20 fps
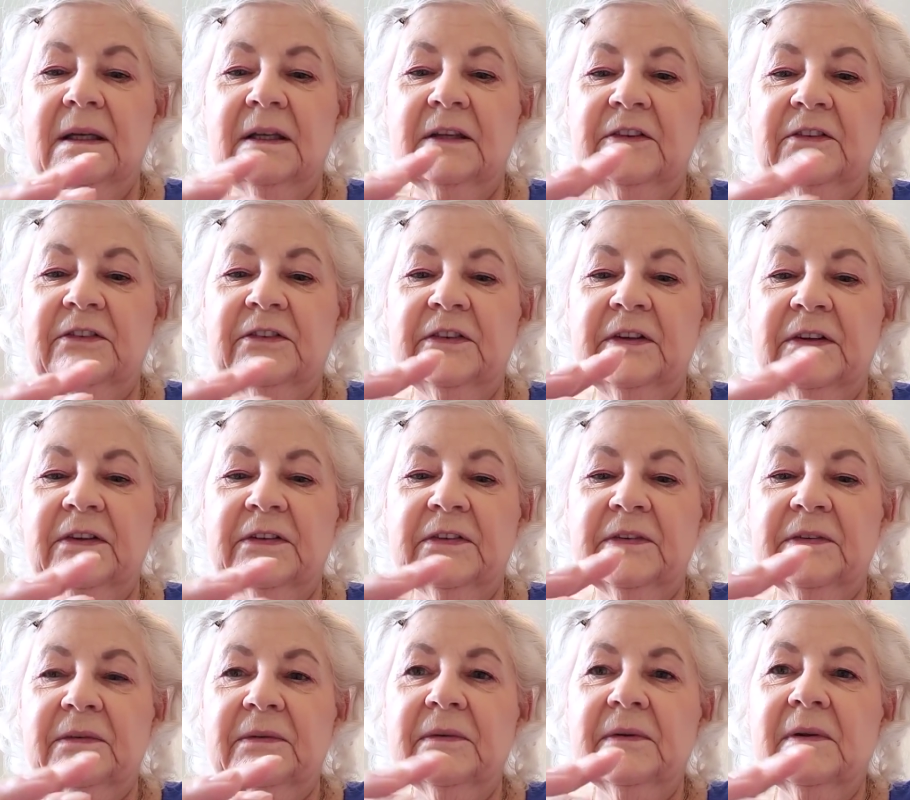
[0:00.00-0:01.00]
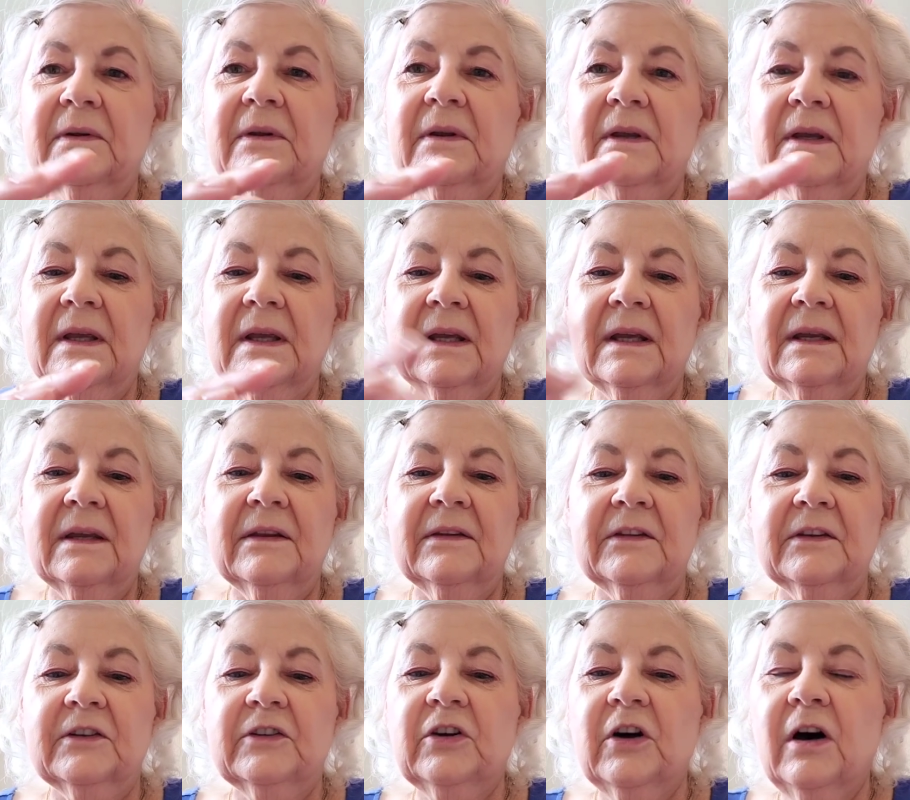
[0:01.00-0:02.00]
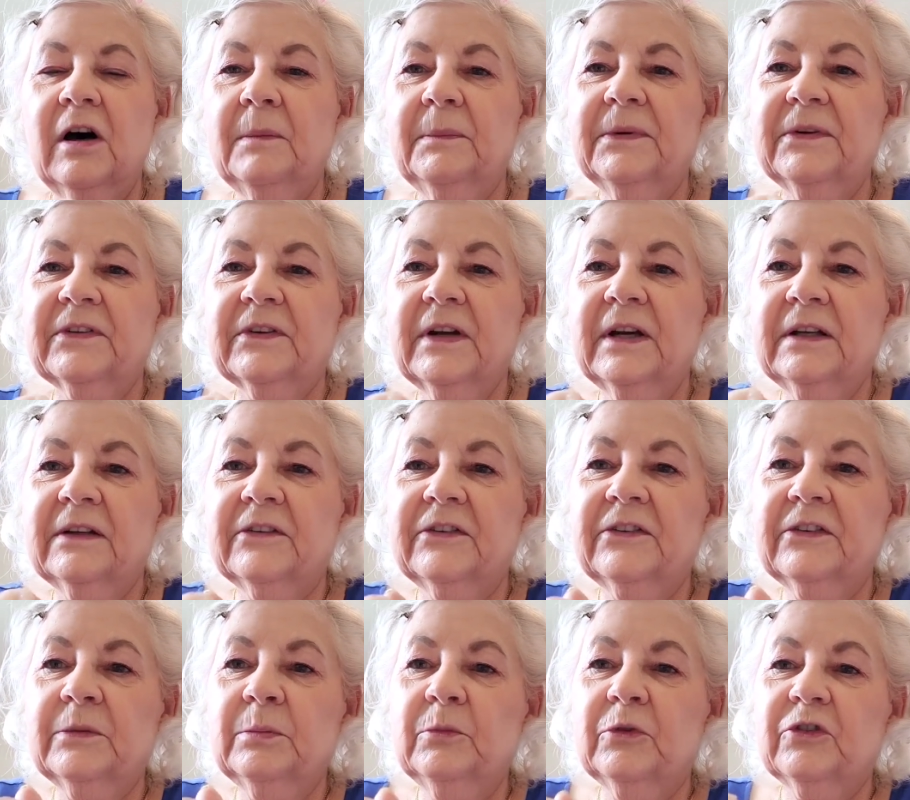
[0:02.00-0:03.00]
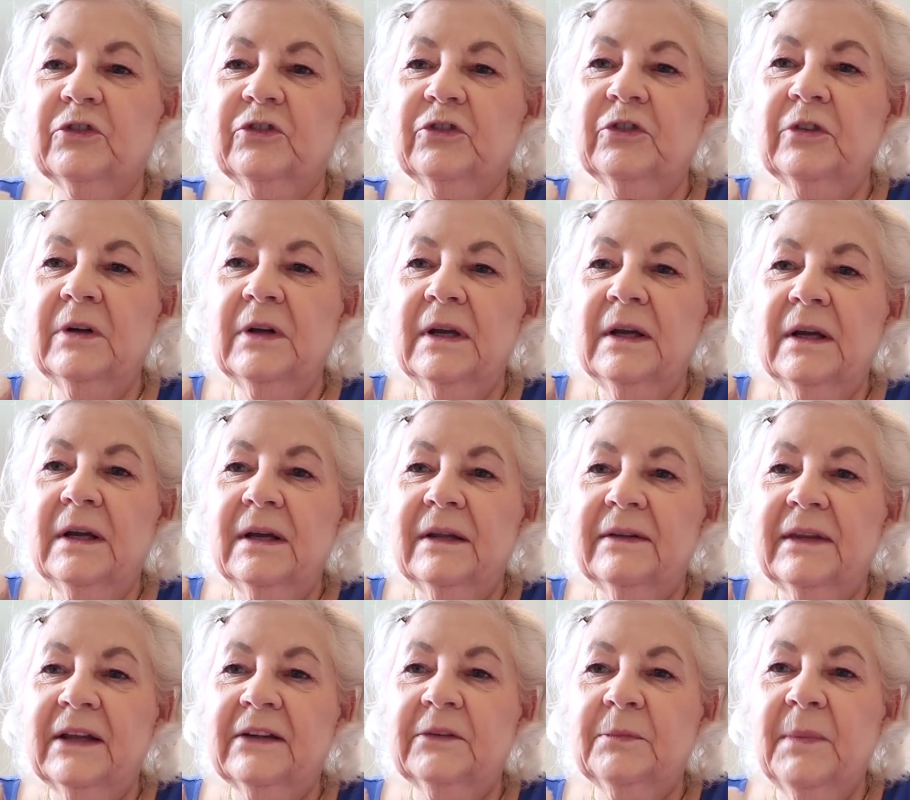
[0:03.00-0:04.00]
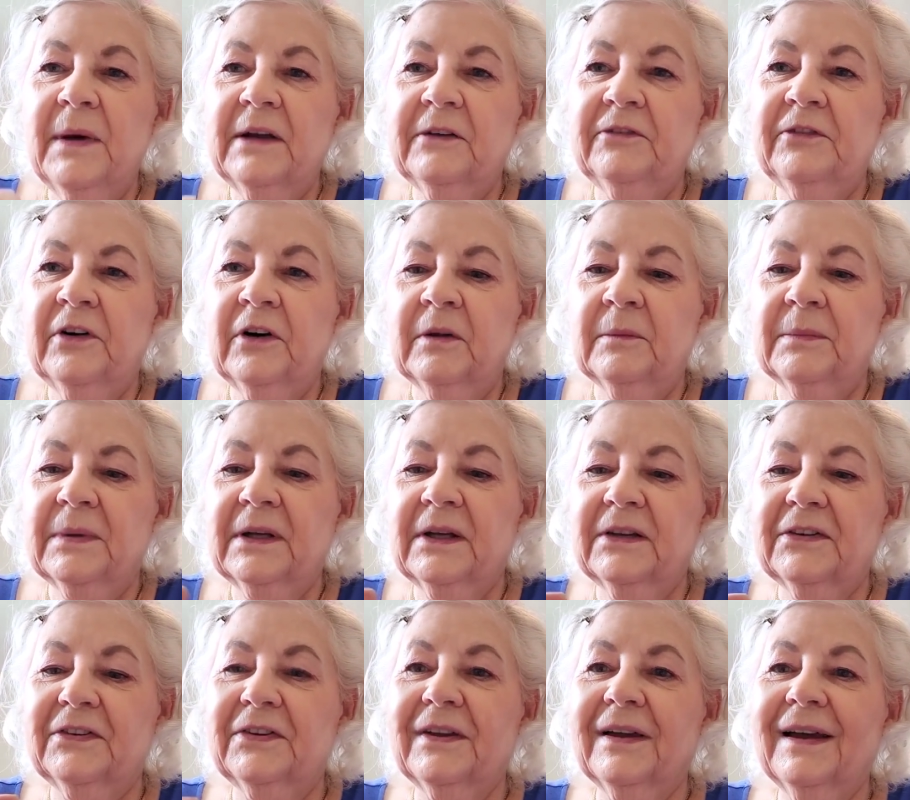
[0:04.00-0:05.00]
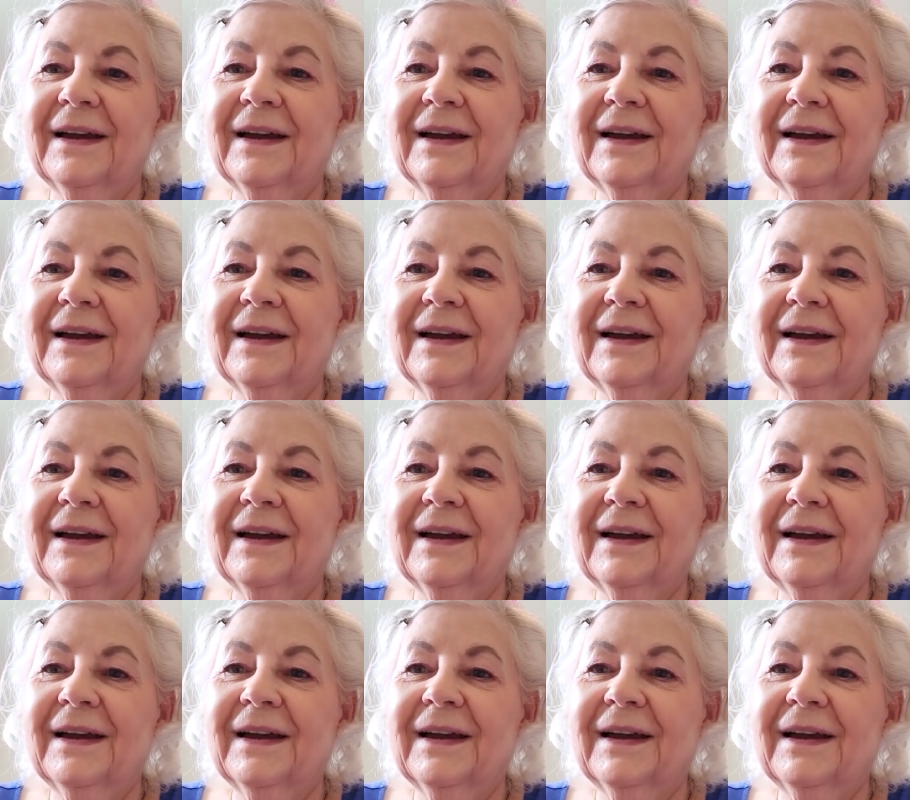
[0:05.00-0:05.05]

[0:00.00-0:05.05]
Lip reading: the top is kind of smushed. That's my fault because